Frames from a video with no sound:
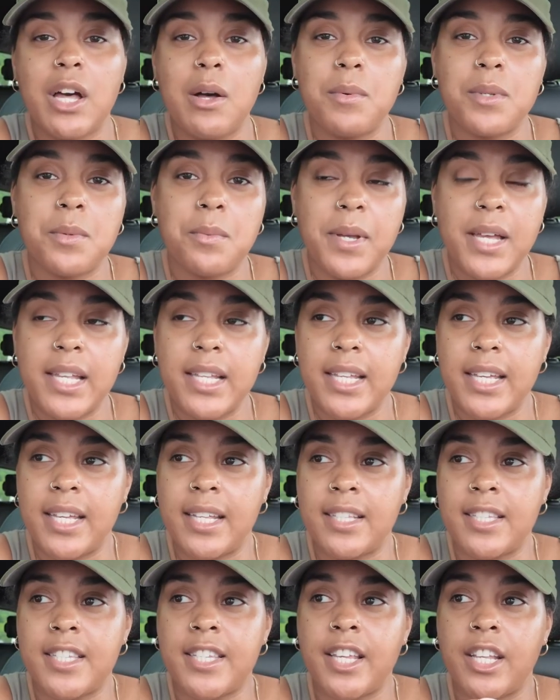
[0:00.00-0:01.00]
I was
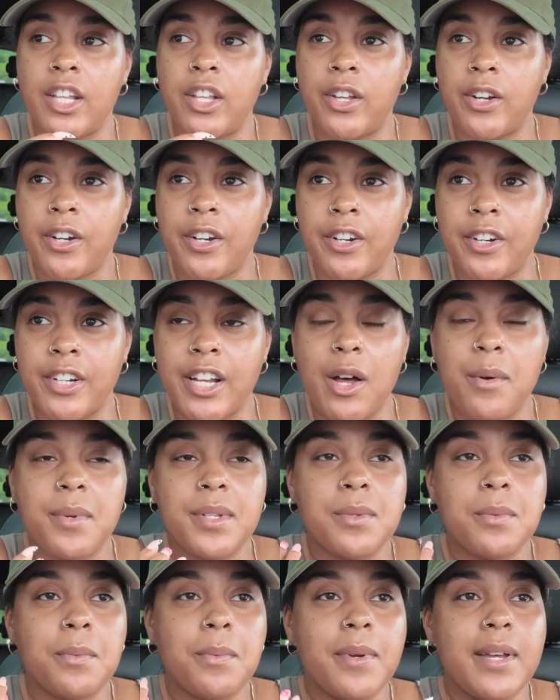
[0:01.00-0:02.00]
willing to learn. I
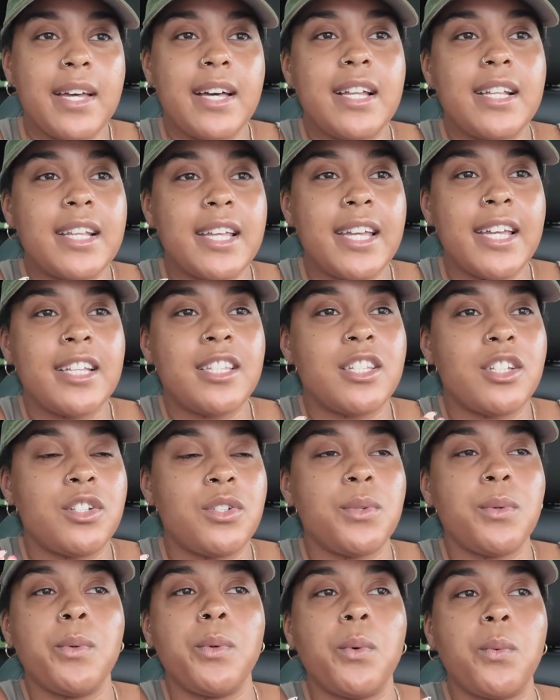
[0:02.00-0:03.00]
was willing to
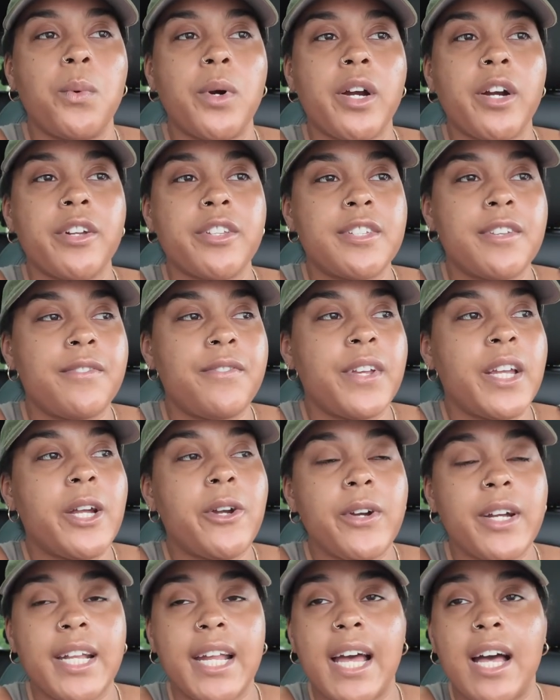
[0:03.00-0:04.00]
do the work to
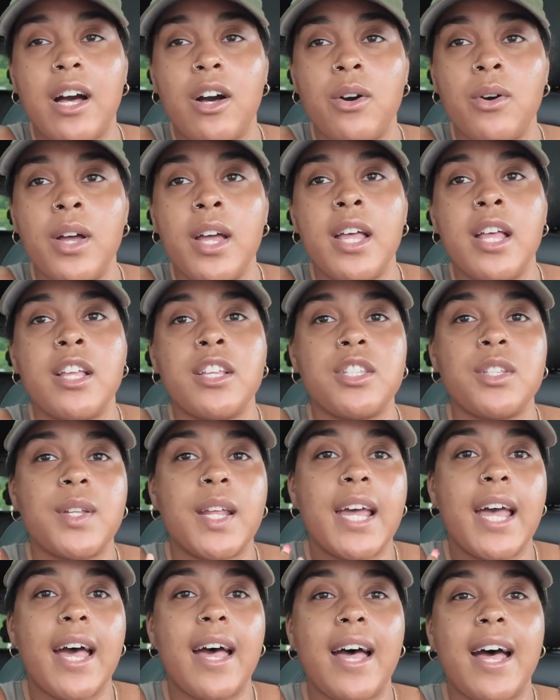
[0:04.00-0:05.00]
figure it out so
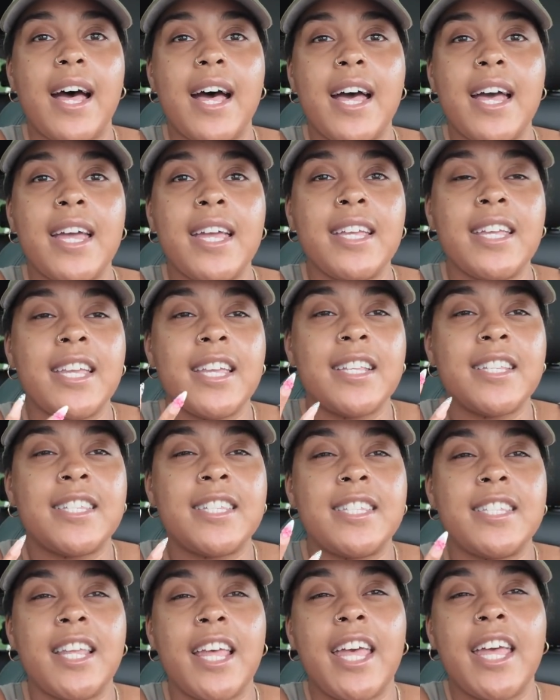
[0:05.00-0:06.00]
that I can
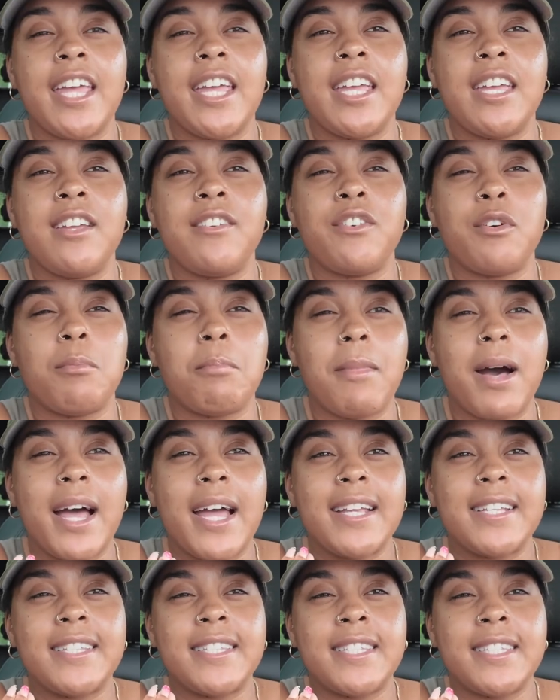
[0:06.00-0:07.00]
save
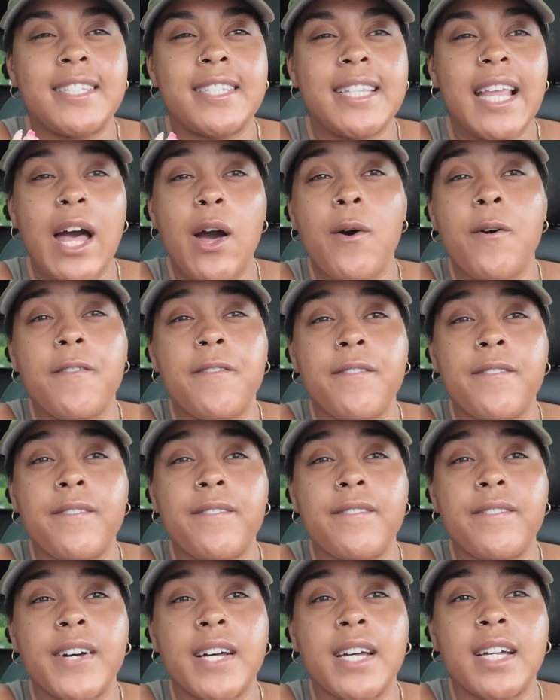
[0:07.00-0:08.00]
myself.
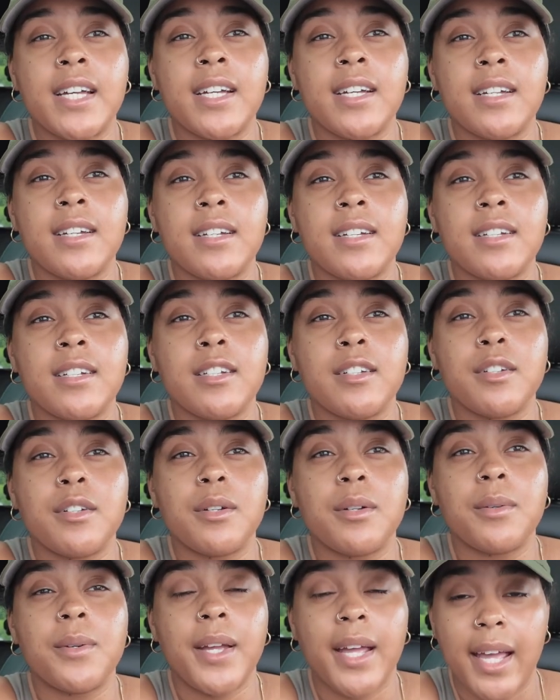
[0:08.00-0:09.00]

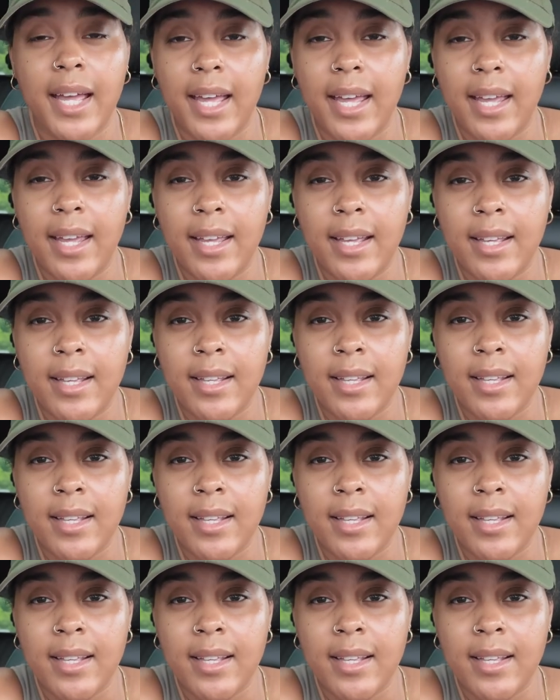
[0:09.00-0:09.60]
Okay?